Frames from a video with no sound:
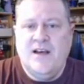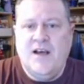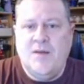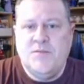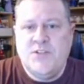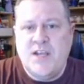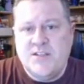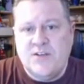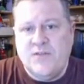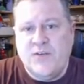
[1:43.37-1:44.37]
um,
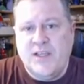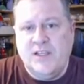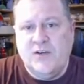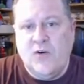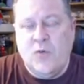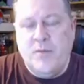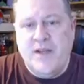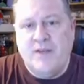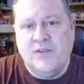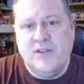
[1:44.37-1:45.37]
Chaser for Killer or
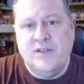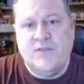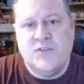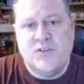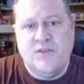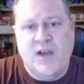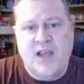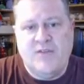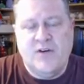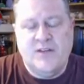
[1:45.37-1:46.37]
Benevolent for
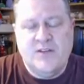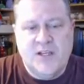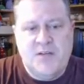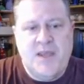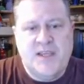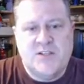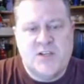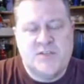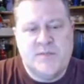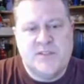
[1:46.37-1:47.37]
Survivor, and they're going to make
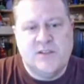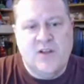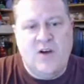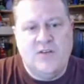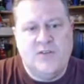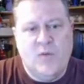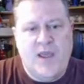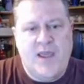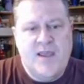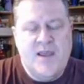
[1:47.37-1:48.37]
adjustments along the
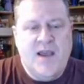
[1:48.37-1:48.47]
way.